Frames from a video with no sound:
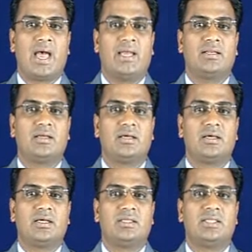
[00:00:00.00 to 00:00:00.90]
and
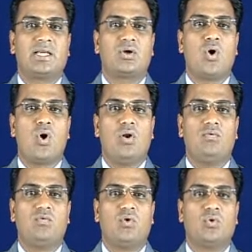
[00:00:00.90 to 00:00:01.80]
that
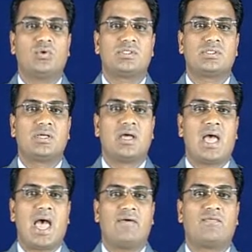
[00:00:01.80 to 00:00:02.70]
all floats
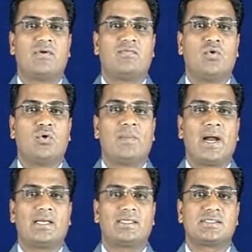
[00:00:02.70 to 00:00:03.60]
have 4
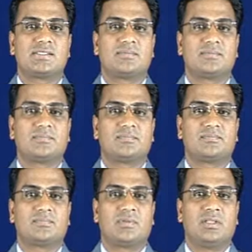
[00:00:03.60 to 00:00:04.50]
bytes.
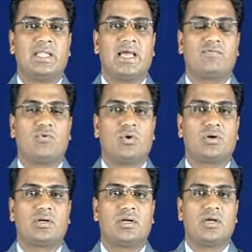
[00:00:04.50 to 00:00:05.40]

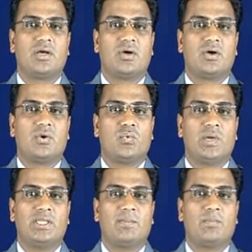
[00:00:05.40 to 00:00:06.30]
Therefore,
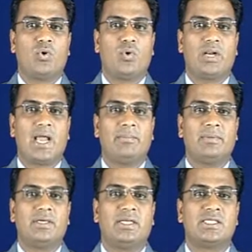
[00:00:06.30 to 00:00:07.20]
when the
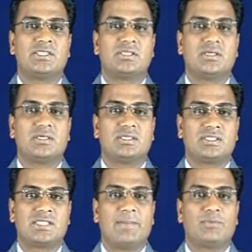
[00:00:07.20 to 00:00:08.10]
program does
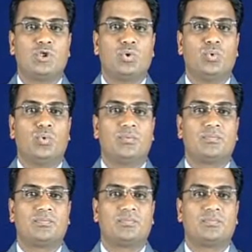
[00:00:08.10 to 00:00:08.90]
step 2,